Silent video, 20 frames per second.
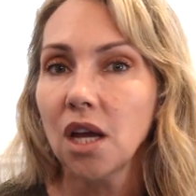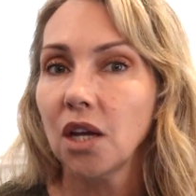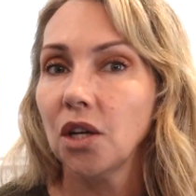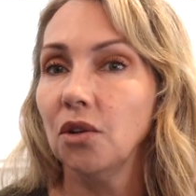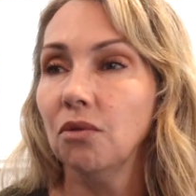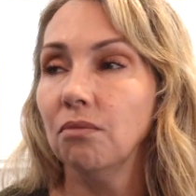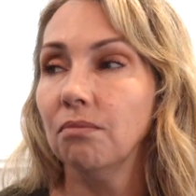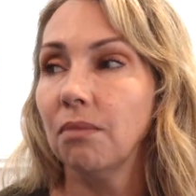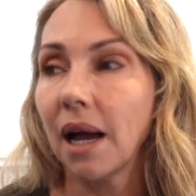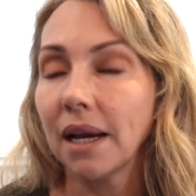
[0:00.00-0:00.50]

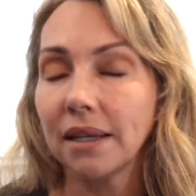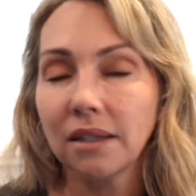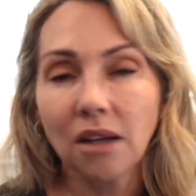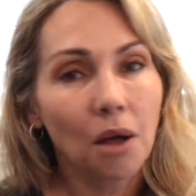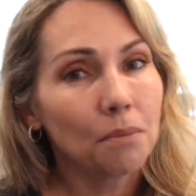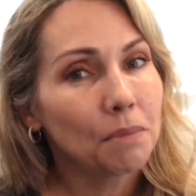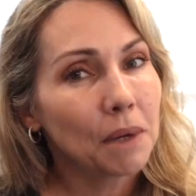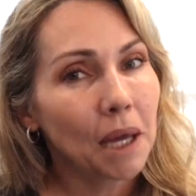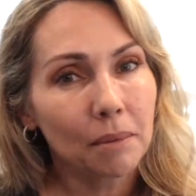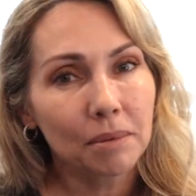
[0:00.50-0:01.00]
You might
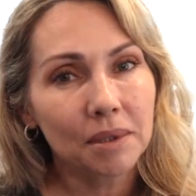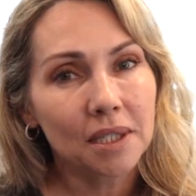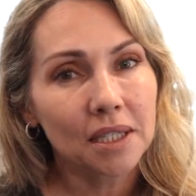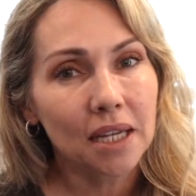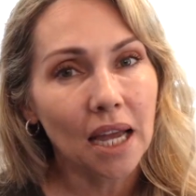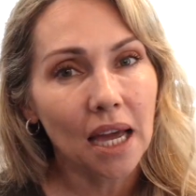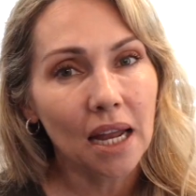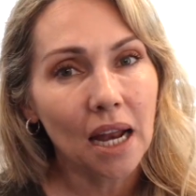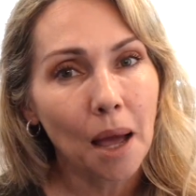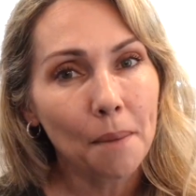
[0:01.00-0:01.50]
not be able to
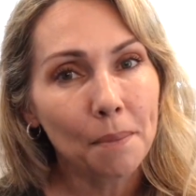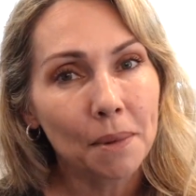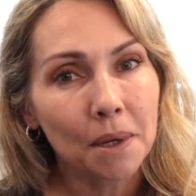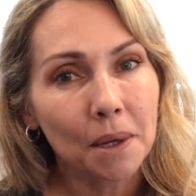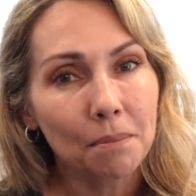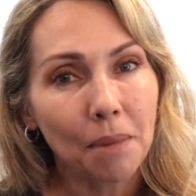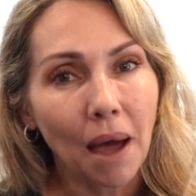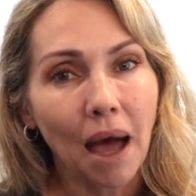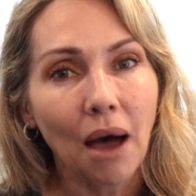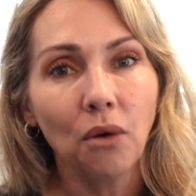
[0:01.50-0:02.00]
get up and
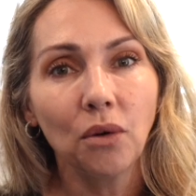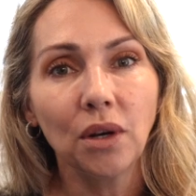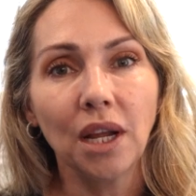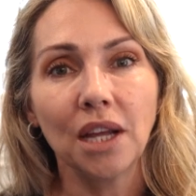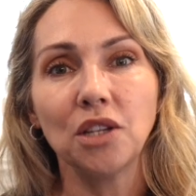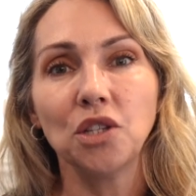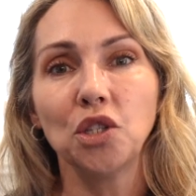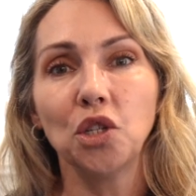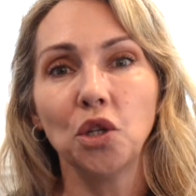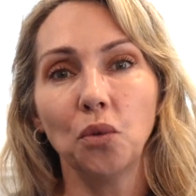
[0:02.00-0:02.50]
about
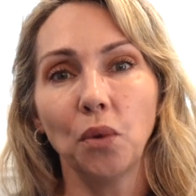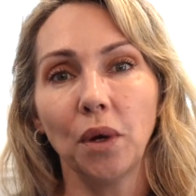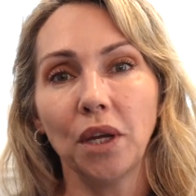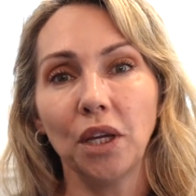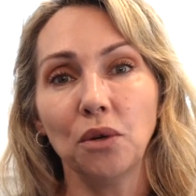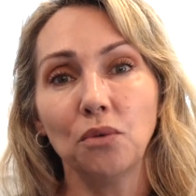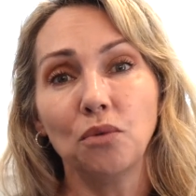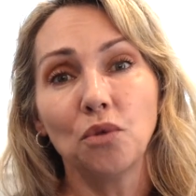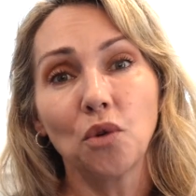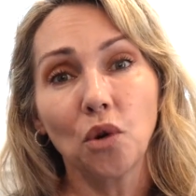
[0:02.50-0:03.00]
and do what
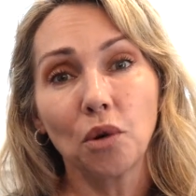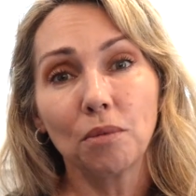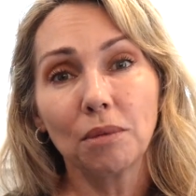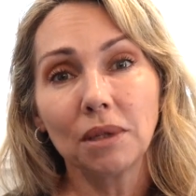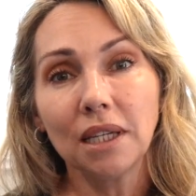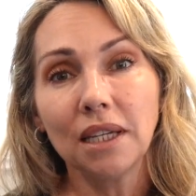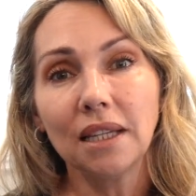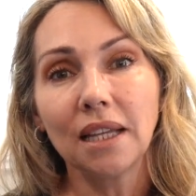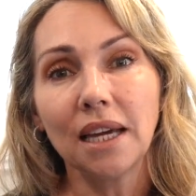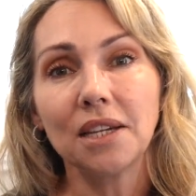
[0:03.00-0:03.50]
you
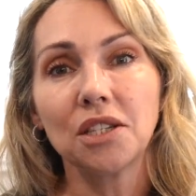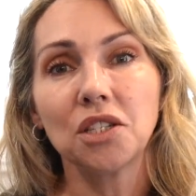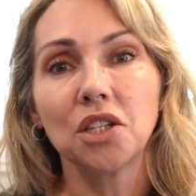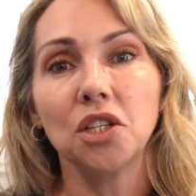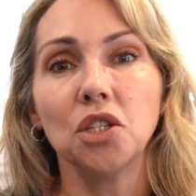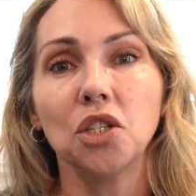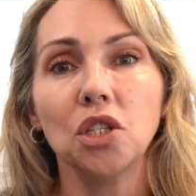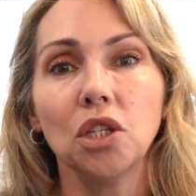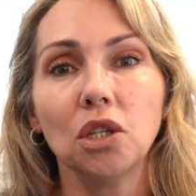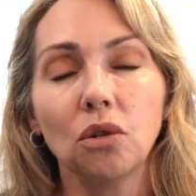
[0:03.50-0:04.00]
normally like to
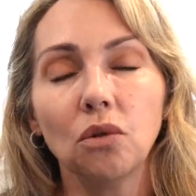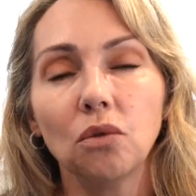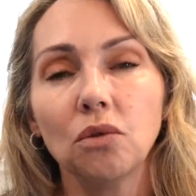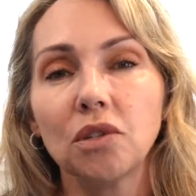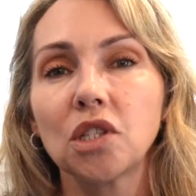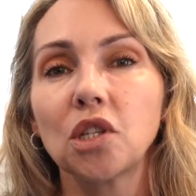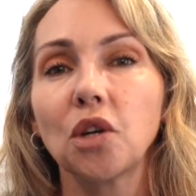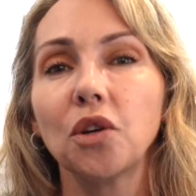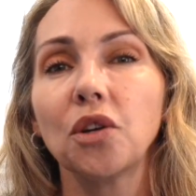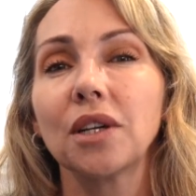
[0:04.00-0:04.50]
do,
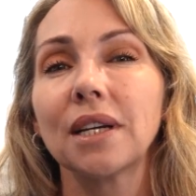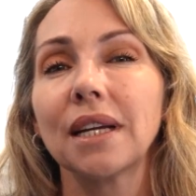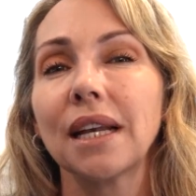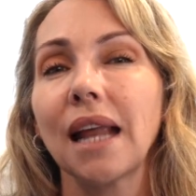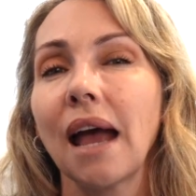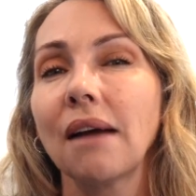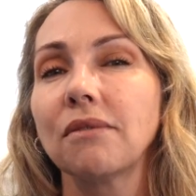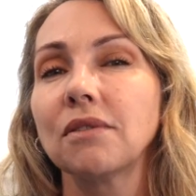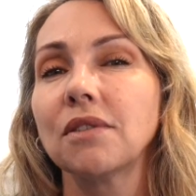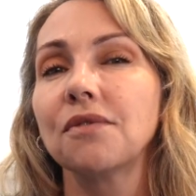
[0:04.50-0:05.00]
so you're gonna
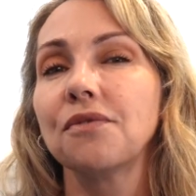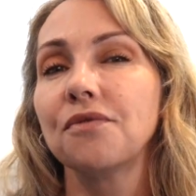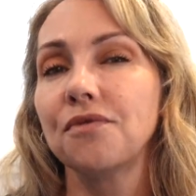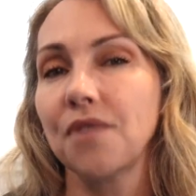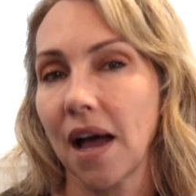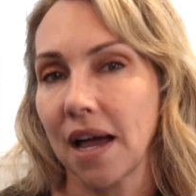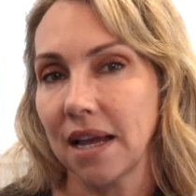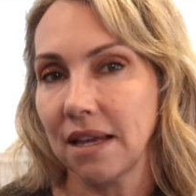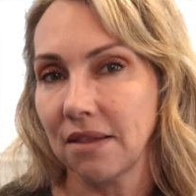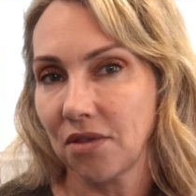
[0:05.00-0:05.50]
have to
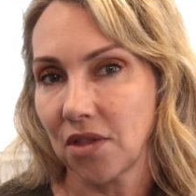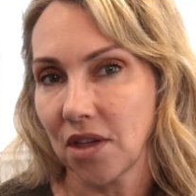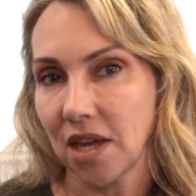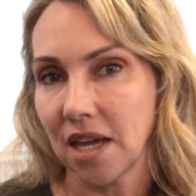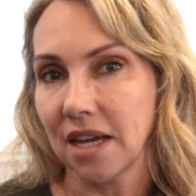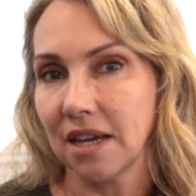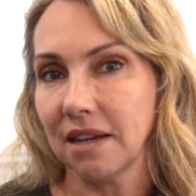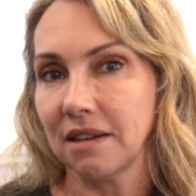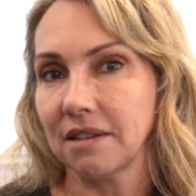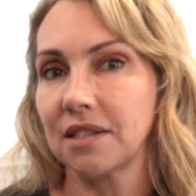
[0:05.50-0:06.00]
find
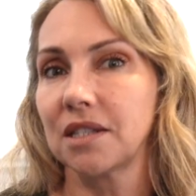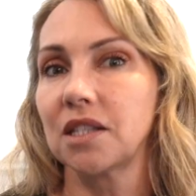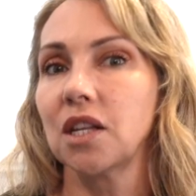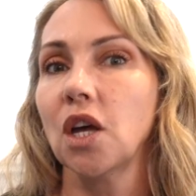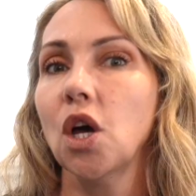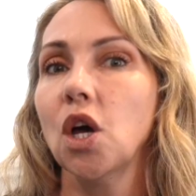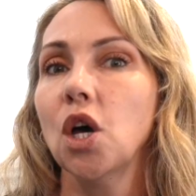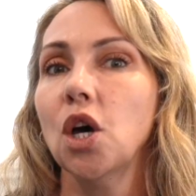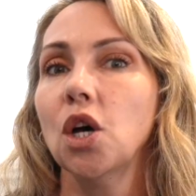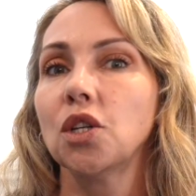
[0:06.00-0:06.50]
things
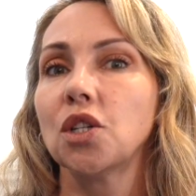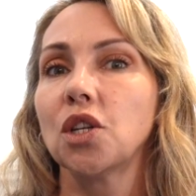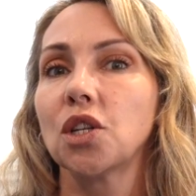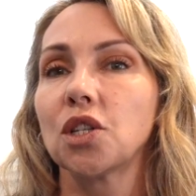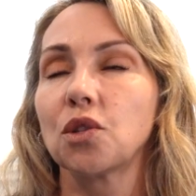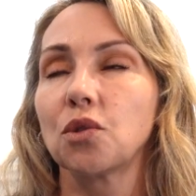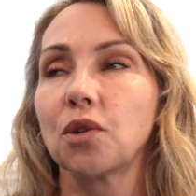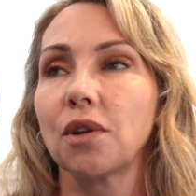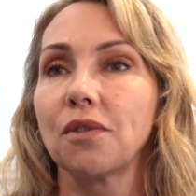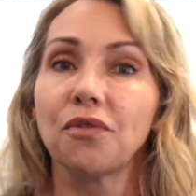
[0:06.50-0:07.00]
to
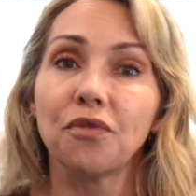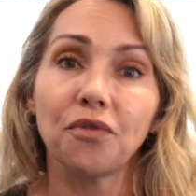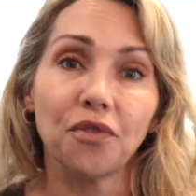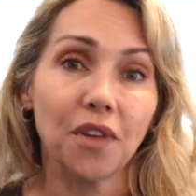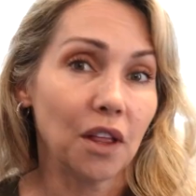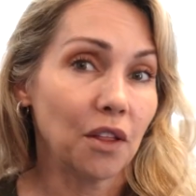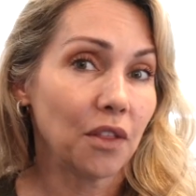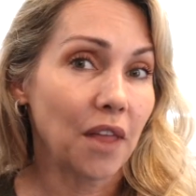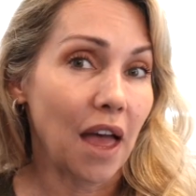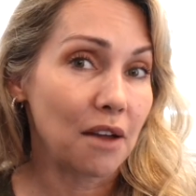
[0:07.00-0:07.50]
sort of
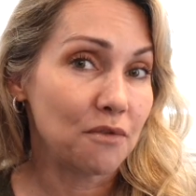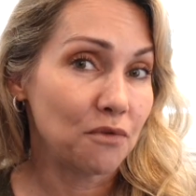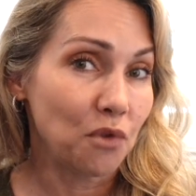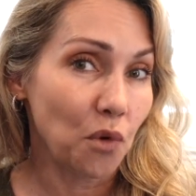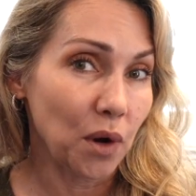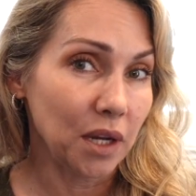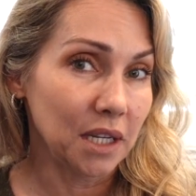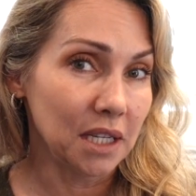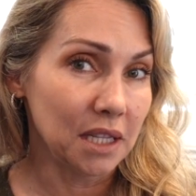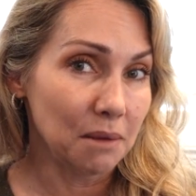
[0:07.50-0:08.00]
fill that
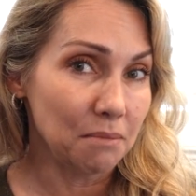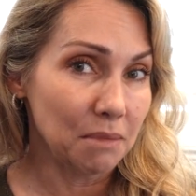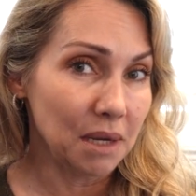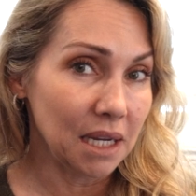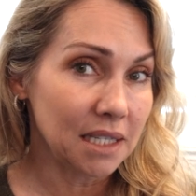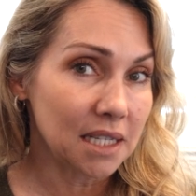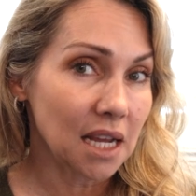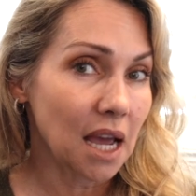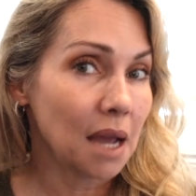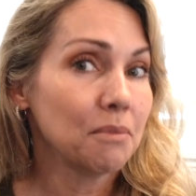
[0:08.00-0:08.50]
void in the
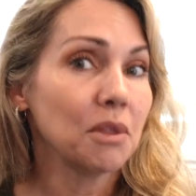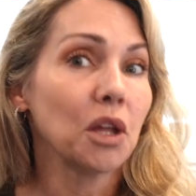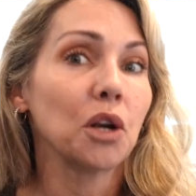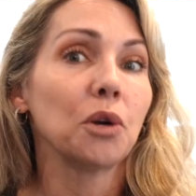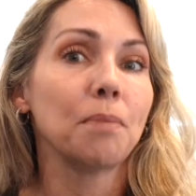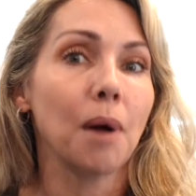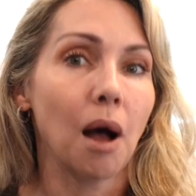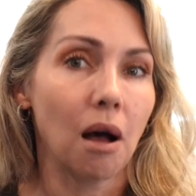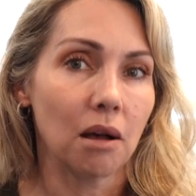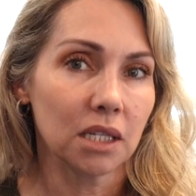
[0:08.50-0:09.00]
meantime that
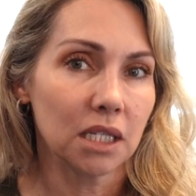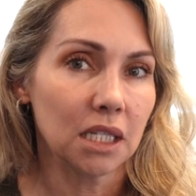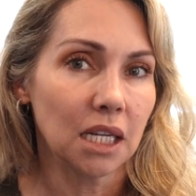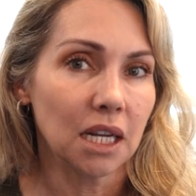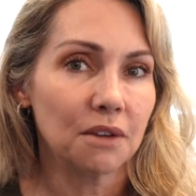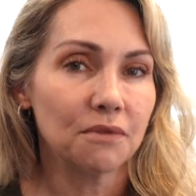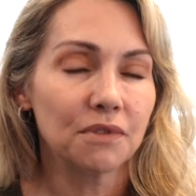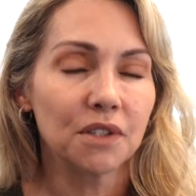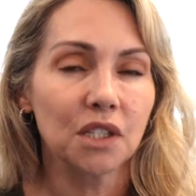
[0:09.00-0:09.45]
are positive.